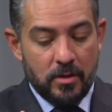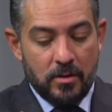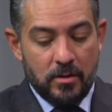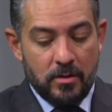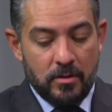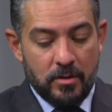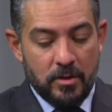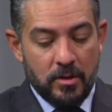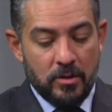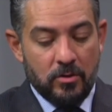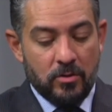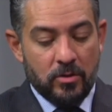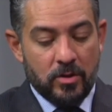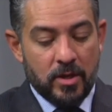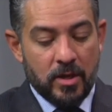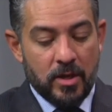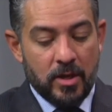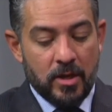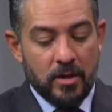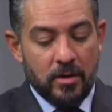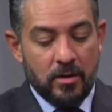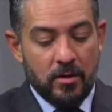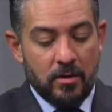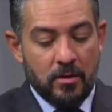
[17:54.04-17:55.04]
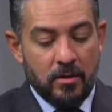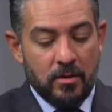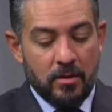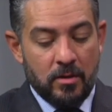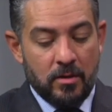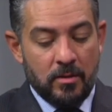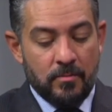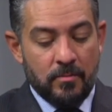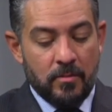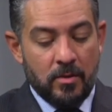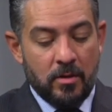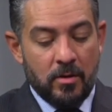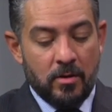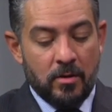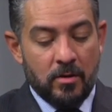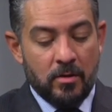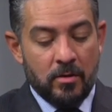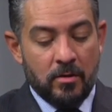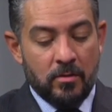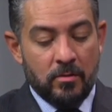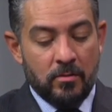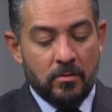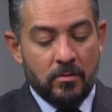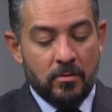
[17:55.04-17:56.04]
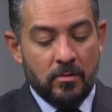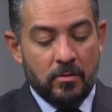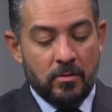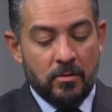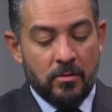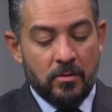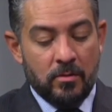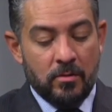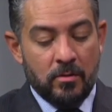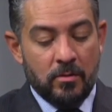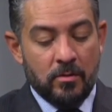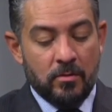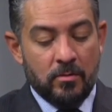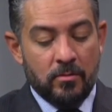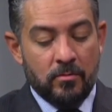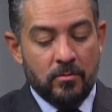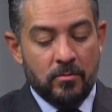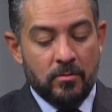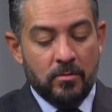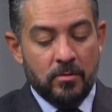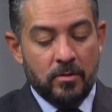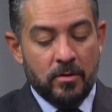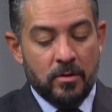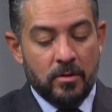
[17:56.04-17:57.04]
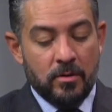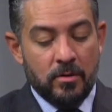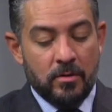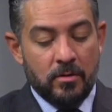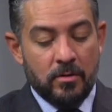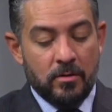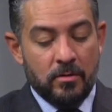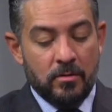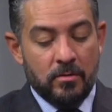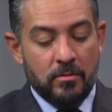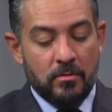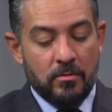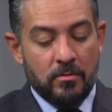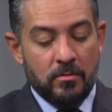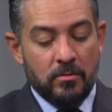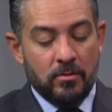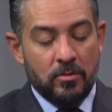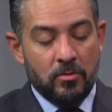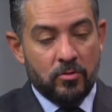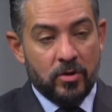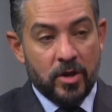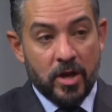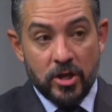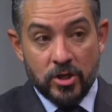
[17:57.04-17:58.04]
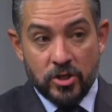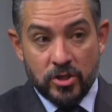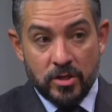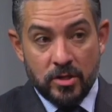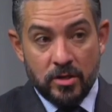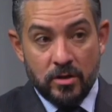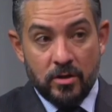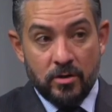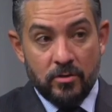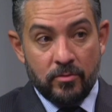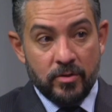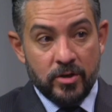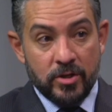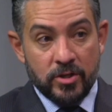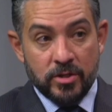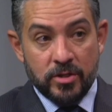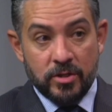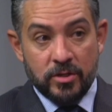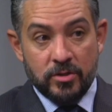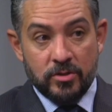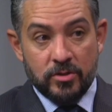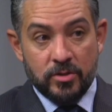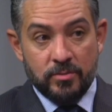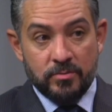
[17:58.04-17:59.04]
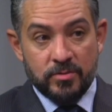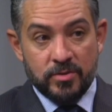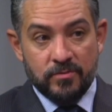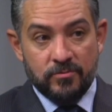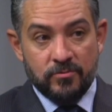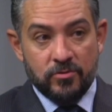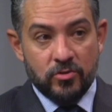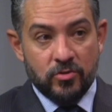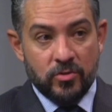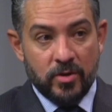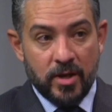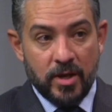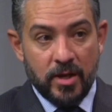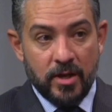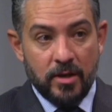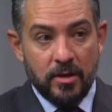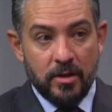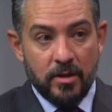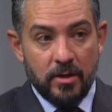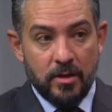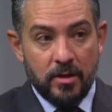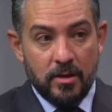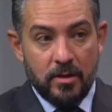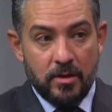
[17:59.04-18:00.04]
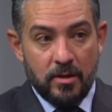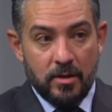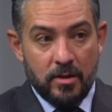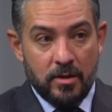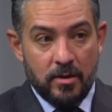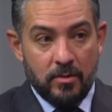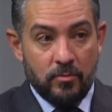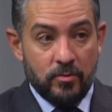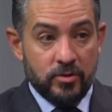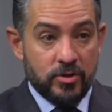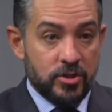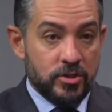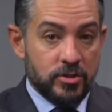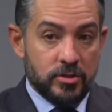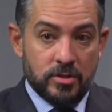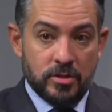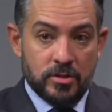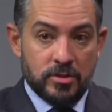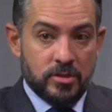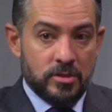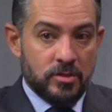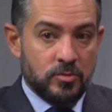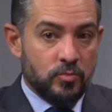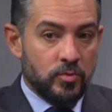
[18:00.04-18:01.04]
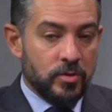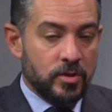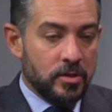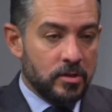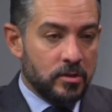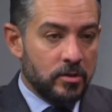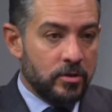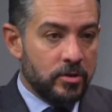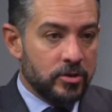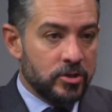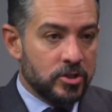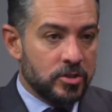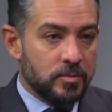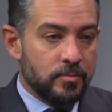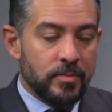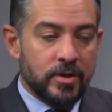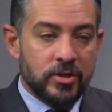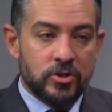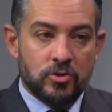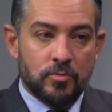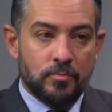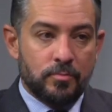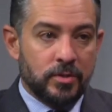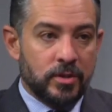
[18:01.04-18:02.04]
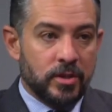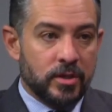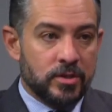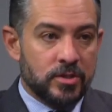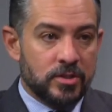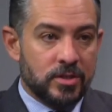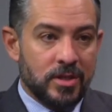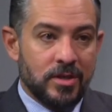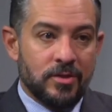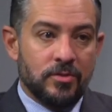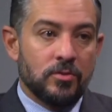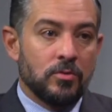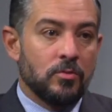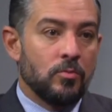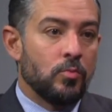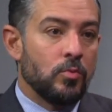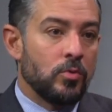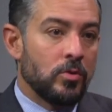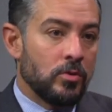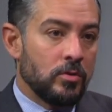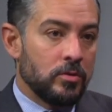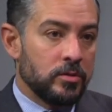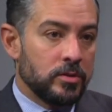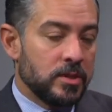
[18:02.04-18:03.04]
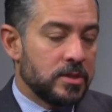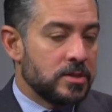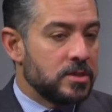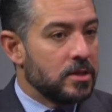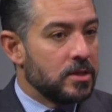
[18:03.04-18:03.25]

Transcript: they look at um, our, our uh, location in our region in terms of trade, uh, which is this is one of the largest metroplex in the world, it's